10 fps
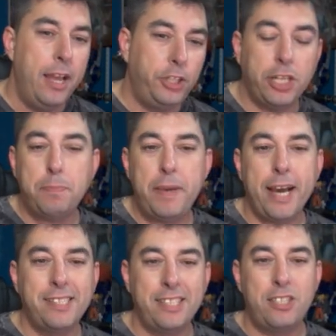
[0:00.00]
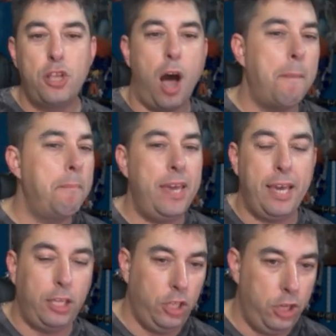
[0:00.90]
just because it's not
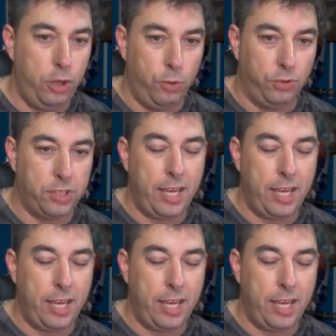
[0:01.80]
being used.